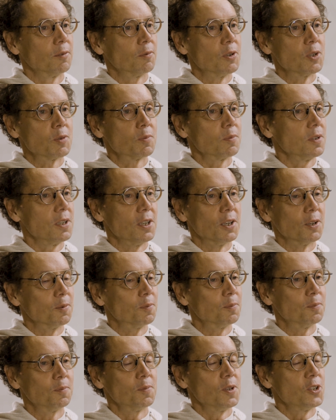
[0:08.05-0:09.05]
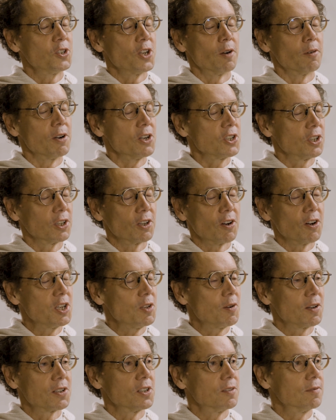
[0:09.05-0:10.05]
Whereas, you know, a generation ago,
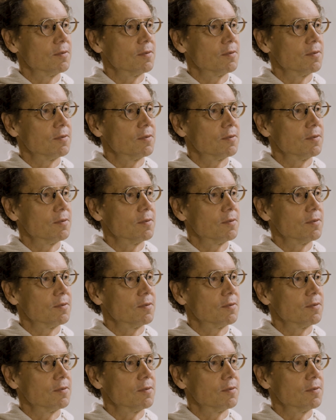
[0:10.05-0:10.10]
you